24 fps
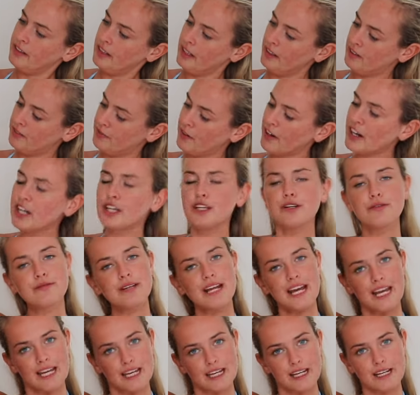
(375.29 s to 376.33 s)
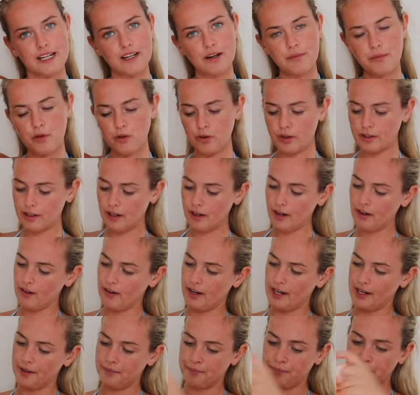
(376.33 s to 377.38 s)
It's very unique, I'm not going to
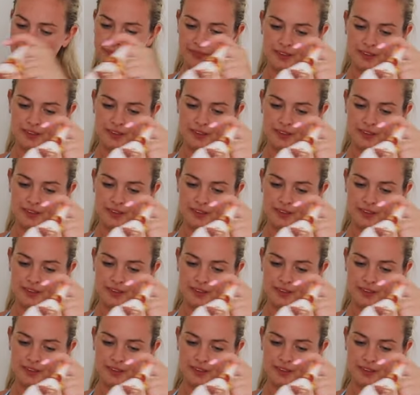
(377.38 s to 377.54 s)
lie.